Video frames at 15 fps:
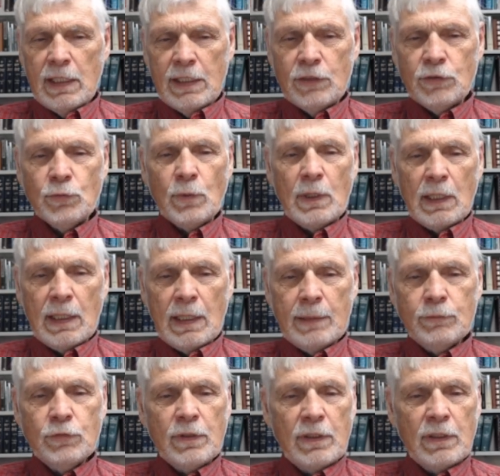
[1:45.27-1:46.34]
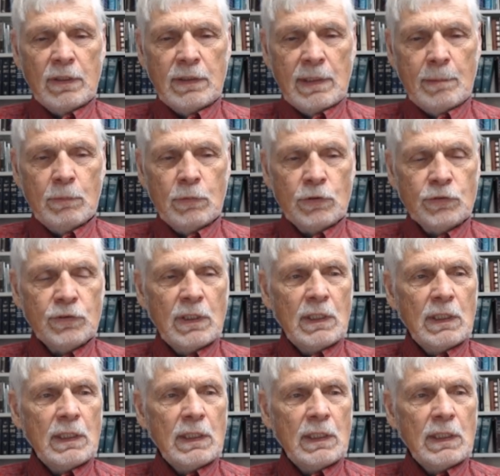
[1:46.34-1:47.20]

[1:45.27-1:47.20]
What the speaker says: is when it comes to the numbers